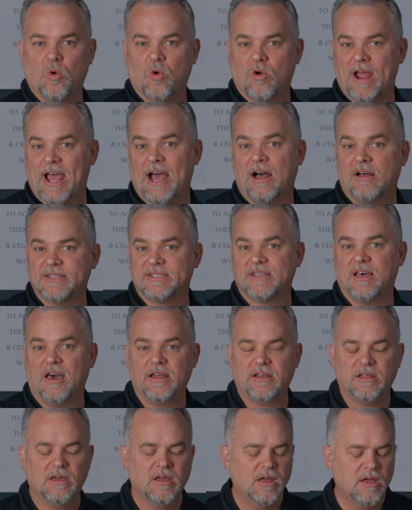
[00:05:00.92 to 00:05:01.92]
or
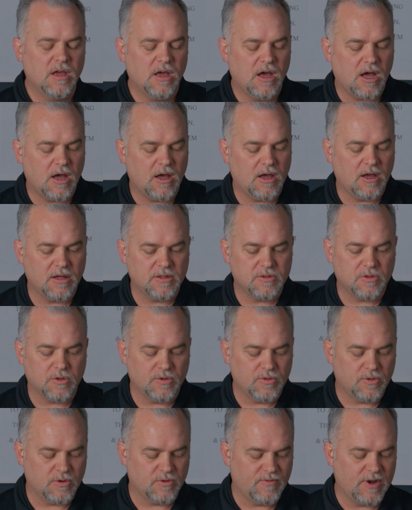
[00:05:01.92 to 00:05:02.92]
outside.
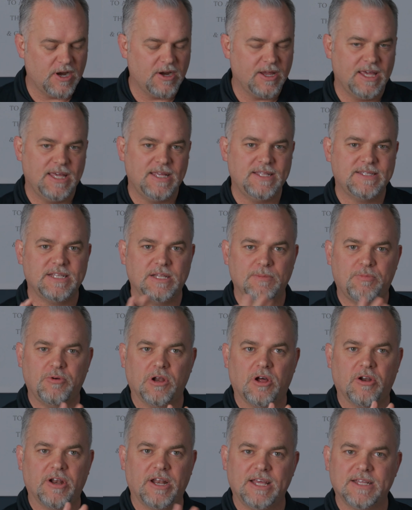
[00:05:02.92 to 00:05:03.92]
They're very easy to
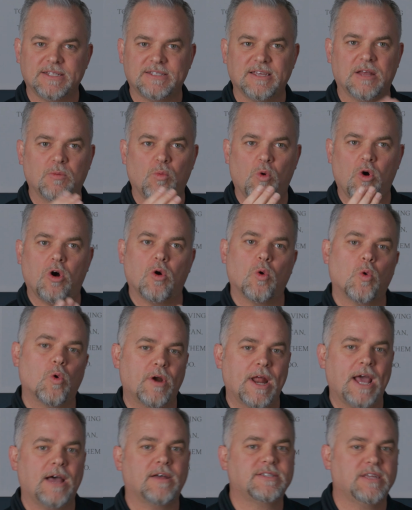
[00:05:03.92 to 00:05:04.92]
put on an inside wall
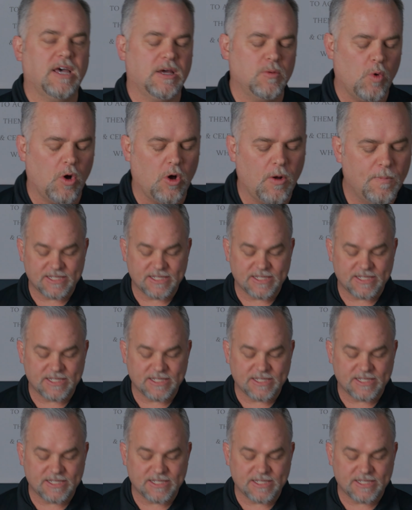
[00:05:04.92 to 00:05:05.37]
or an outside wall.